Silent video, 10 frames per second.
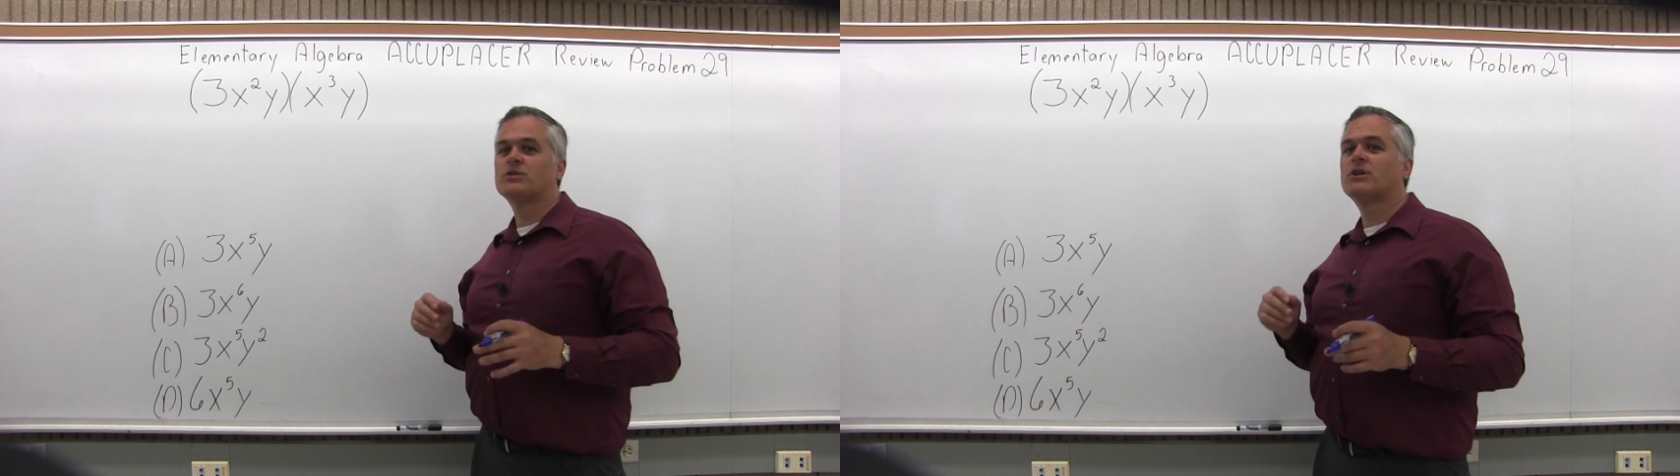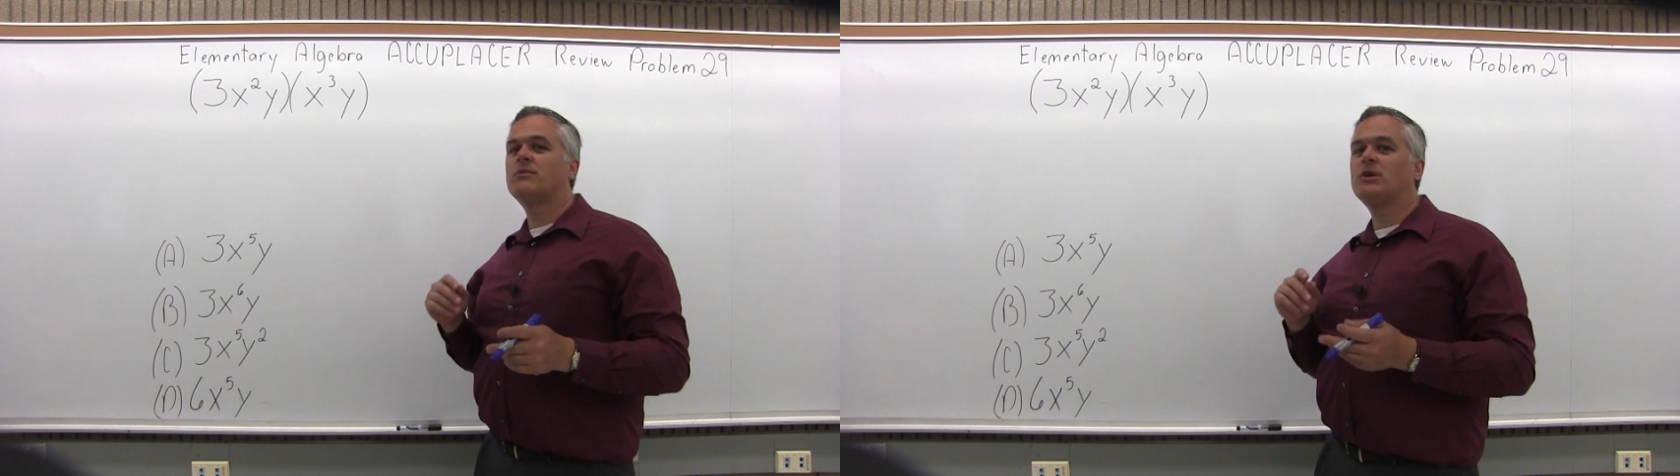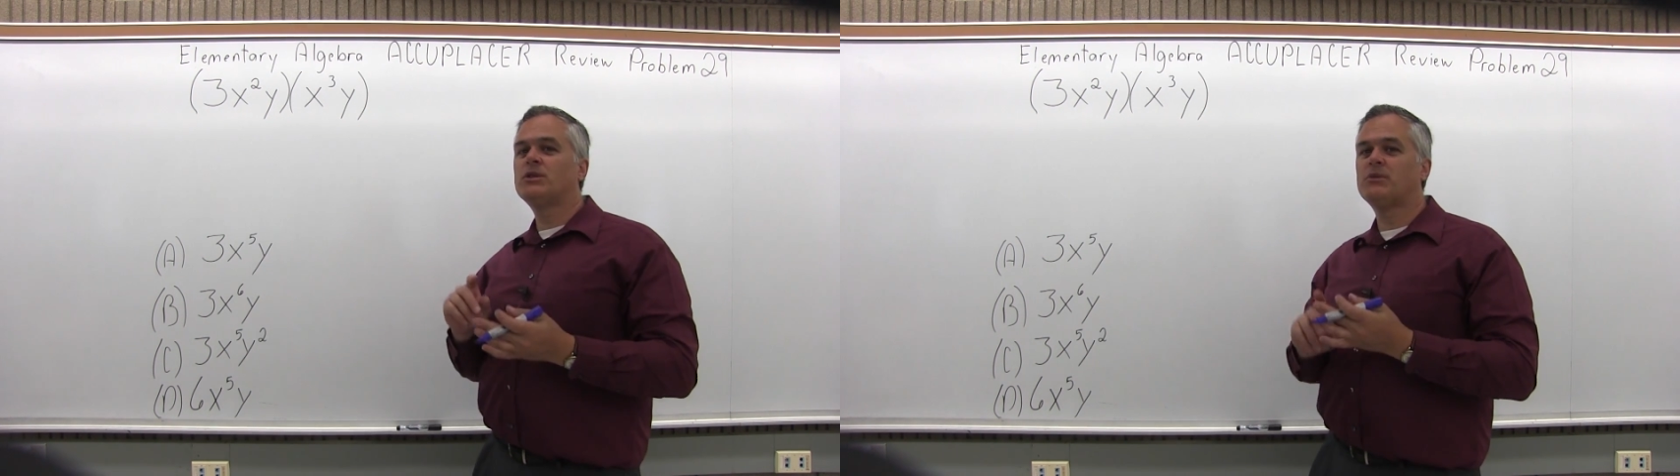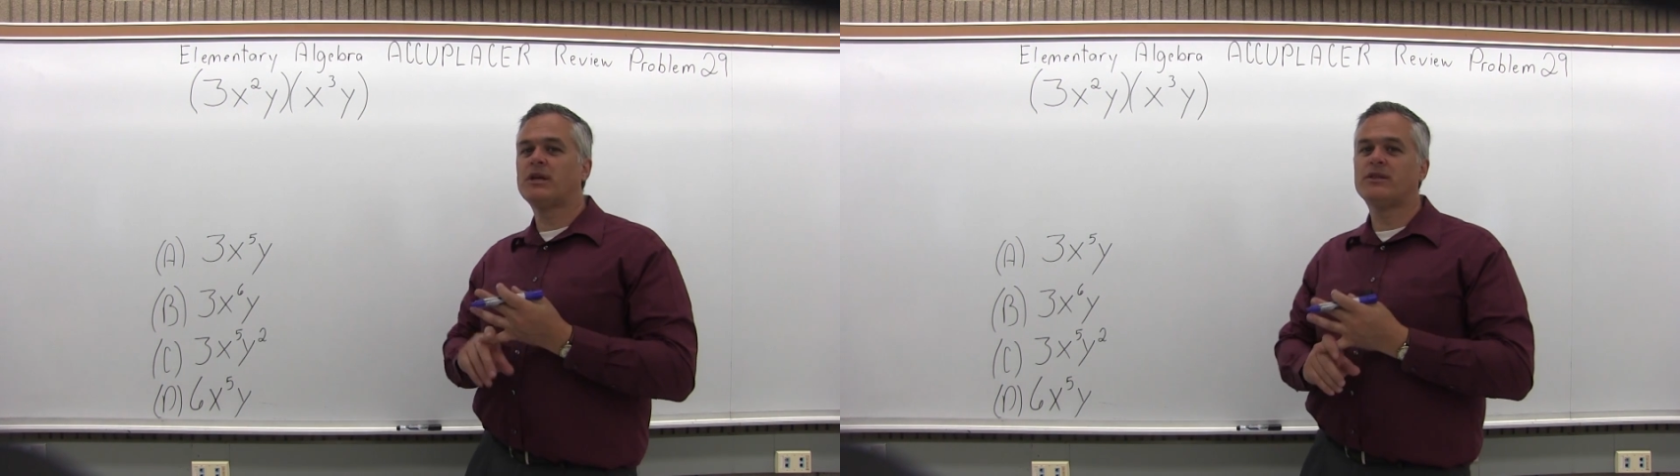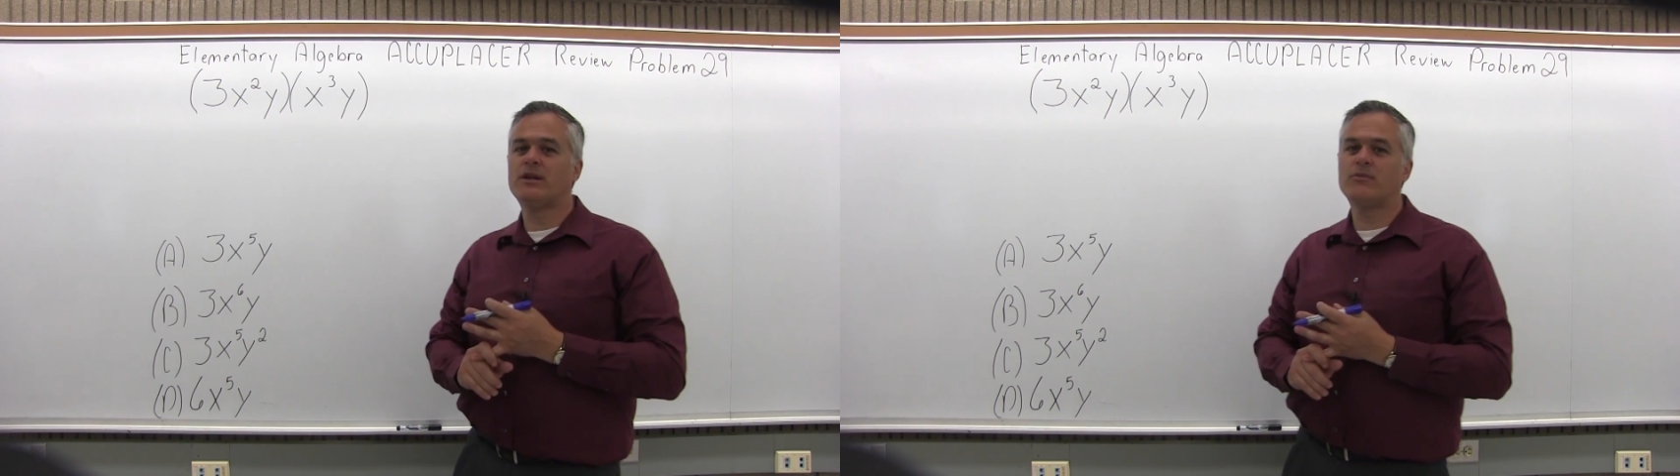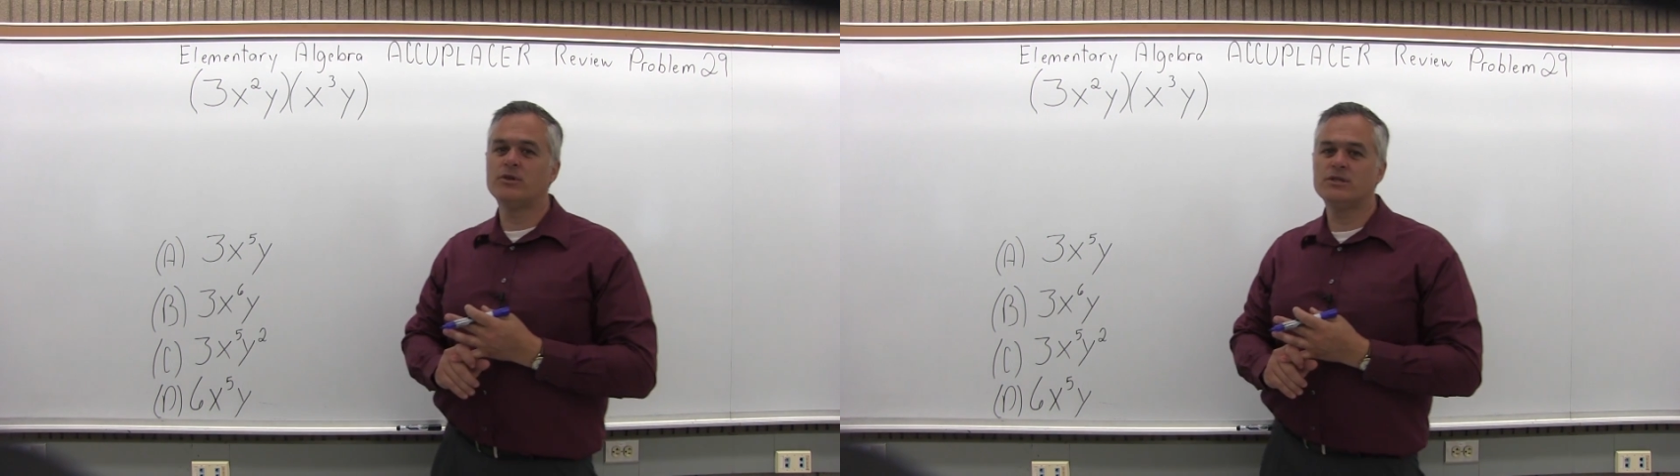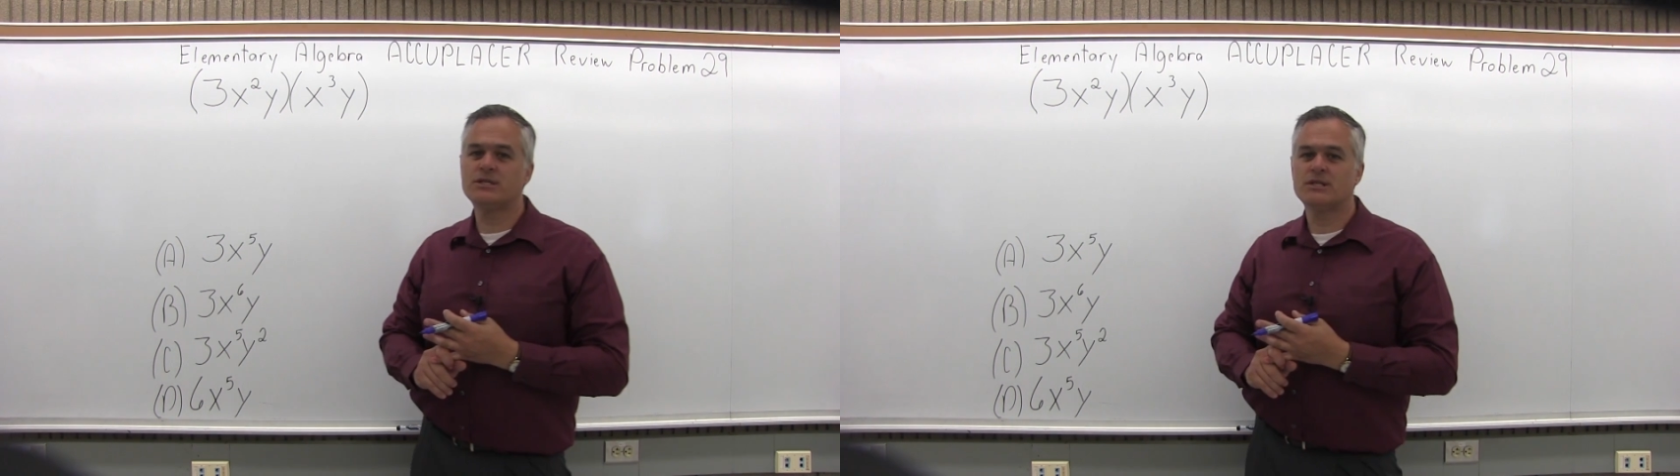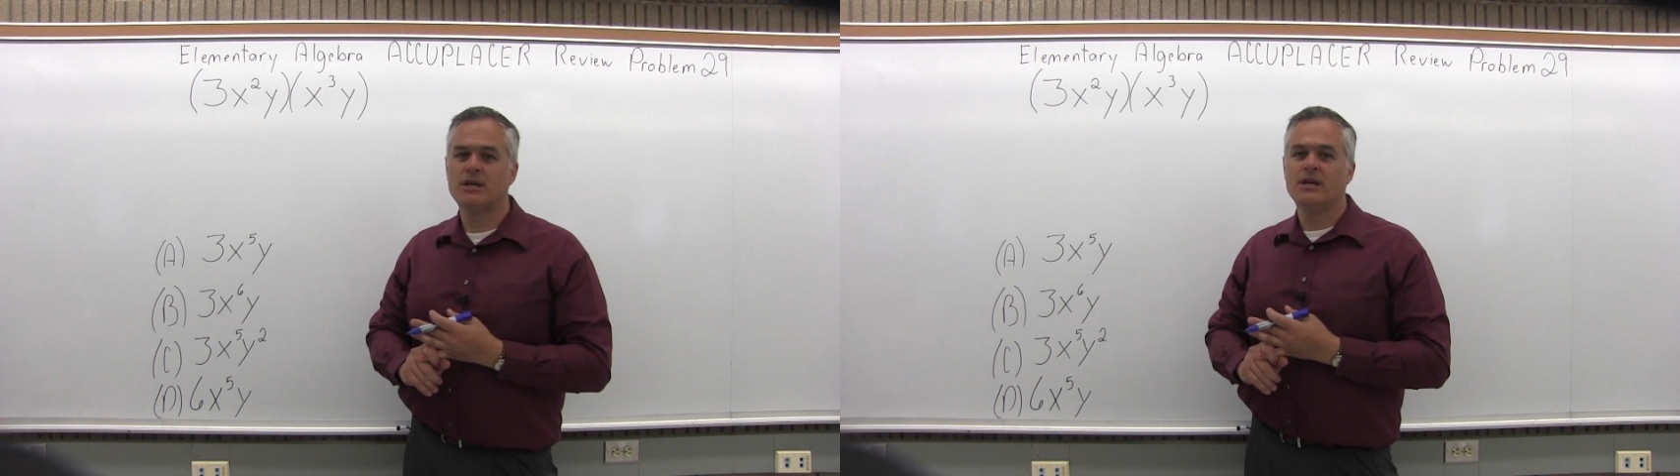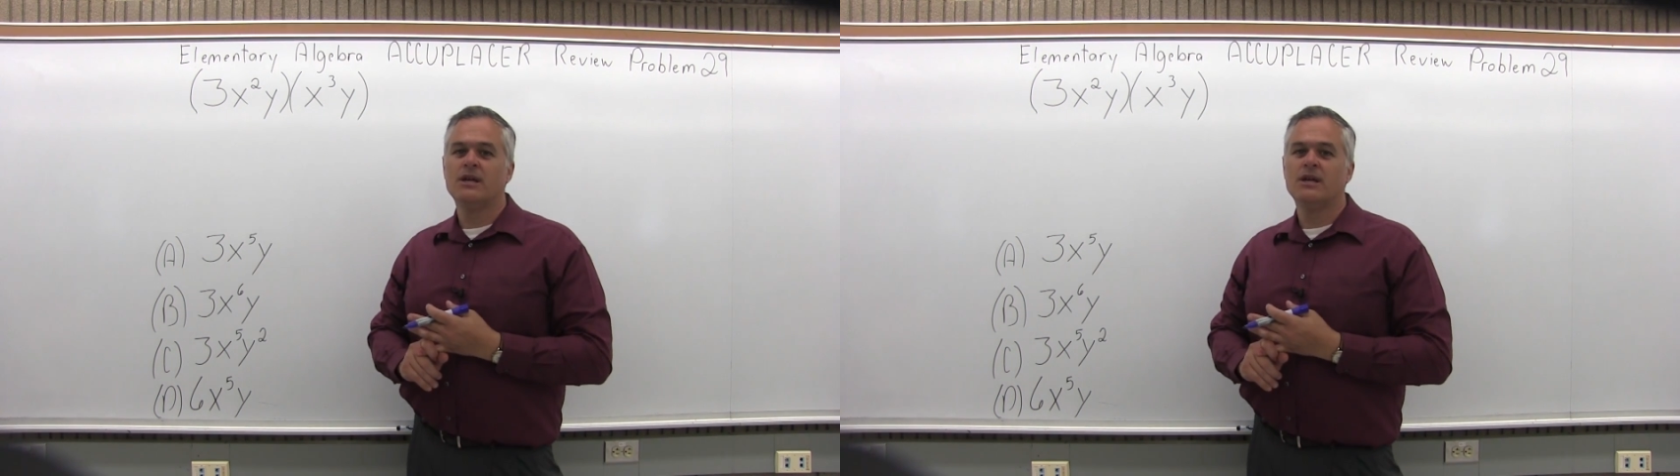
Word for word: You're going to multiply the numbers,